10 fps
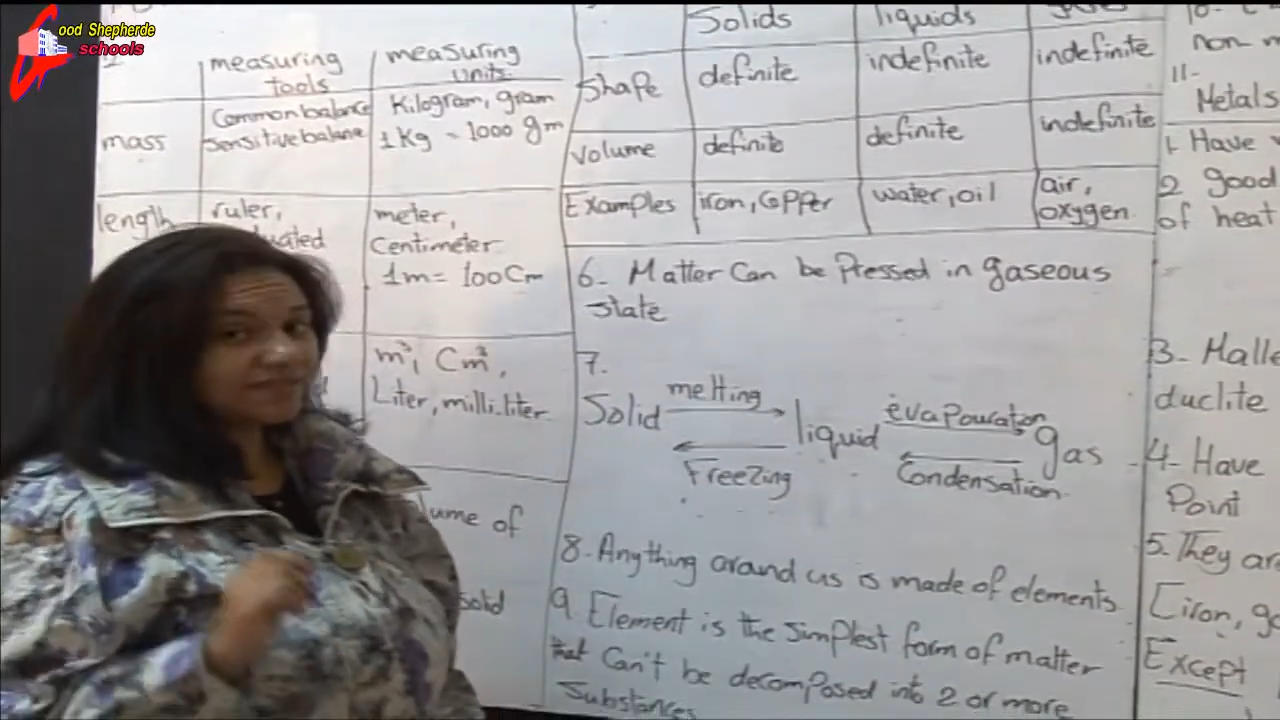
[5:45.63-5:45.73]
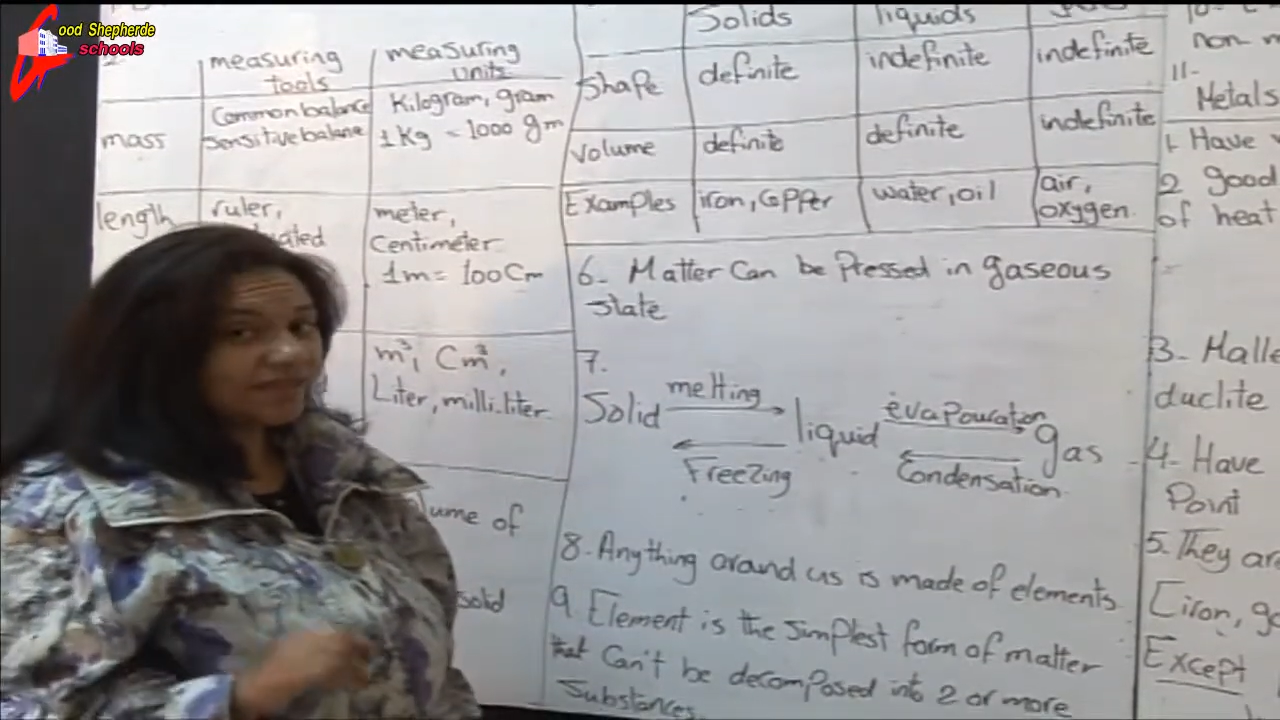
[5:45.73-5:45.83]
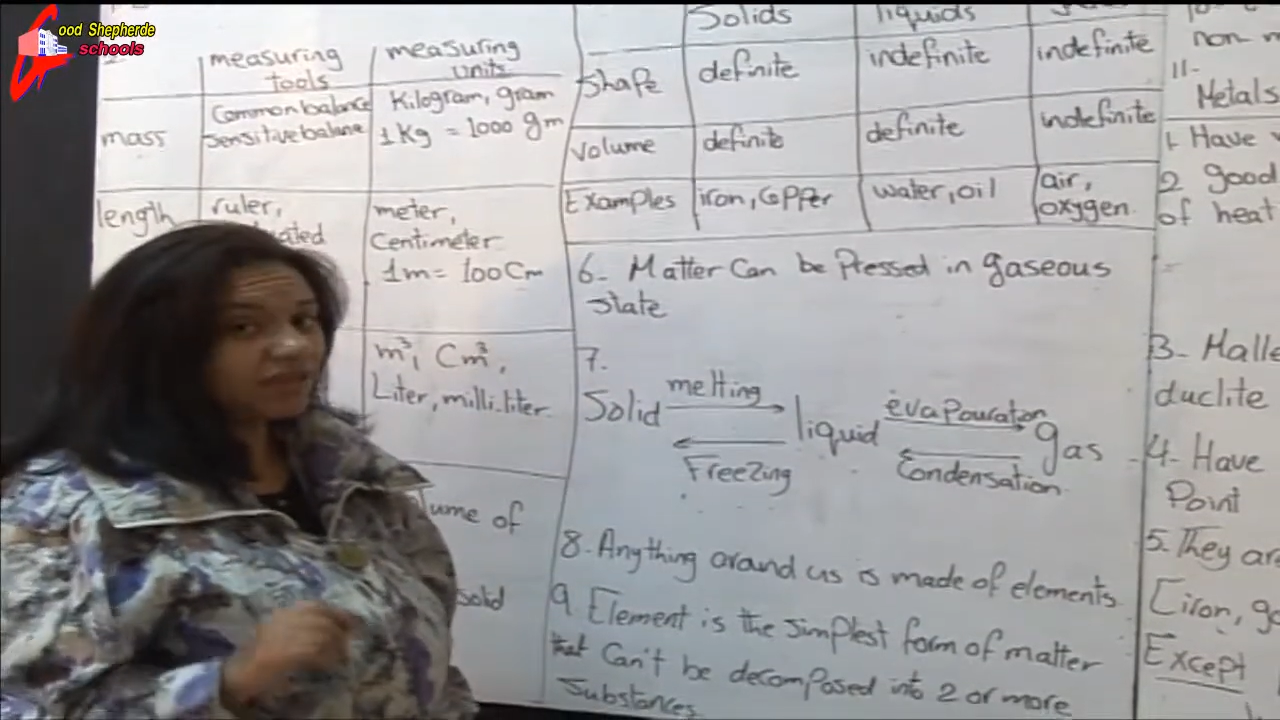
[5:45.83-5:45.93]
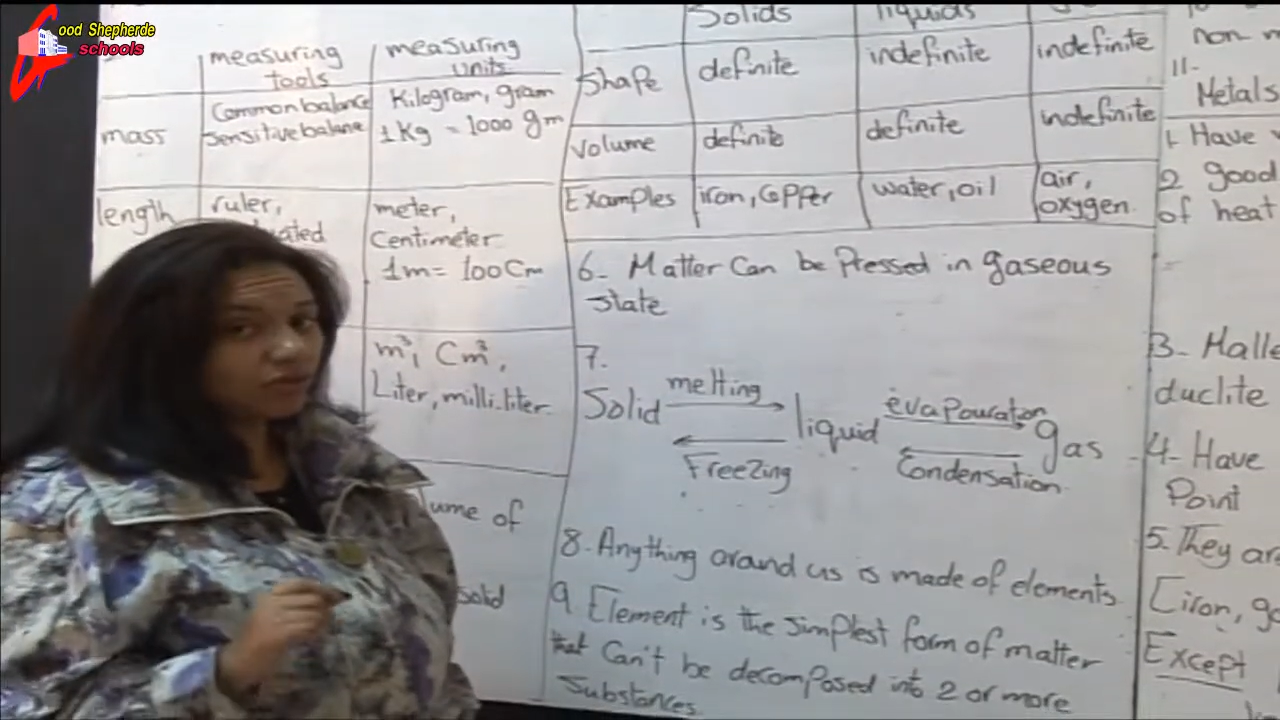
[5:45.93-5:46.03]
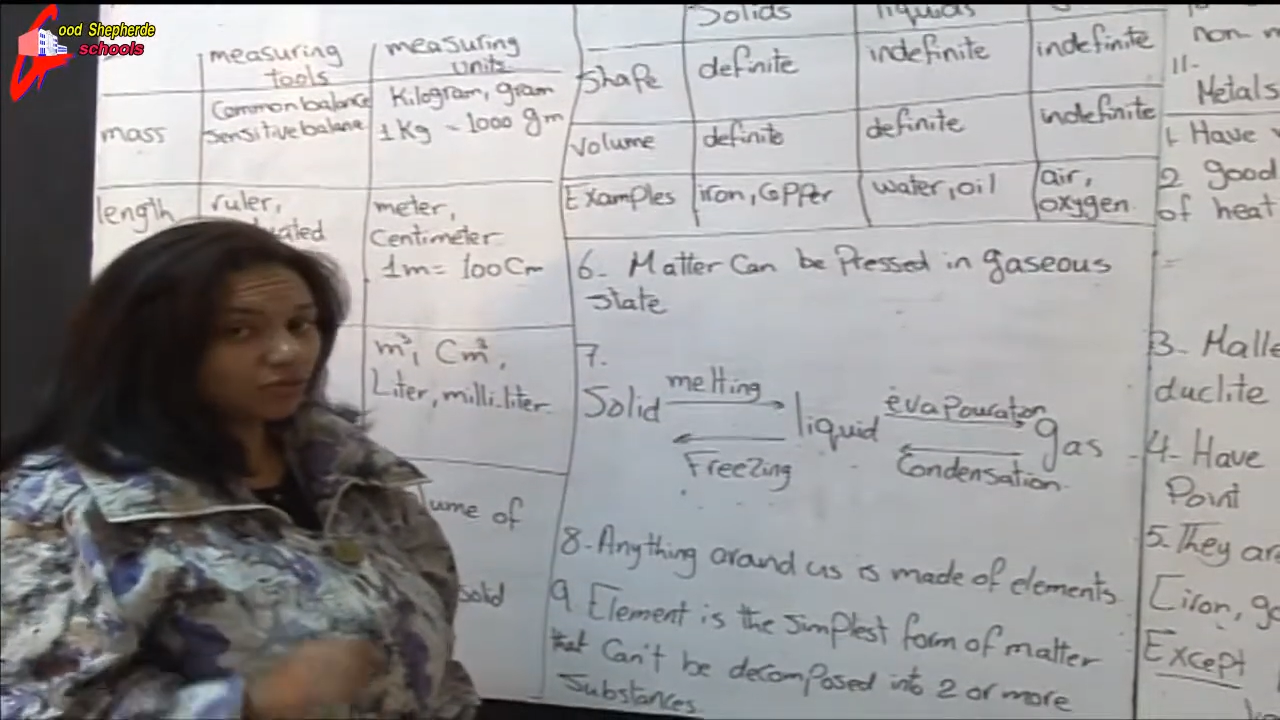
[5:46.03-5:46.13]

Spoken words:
state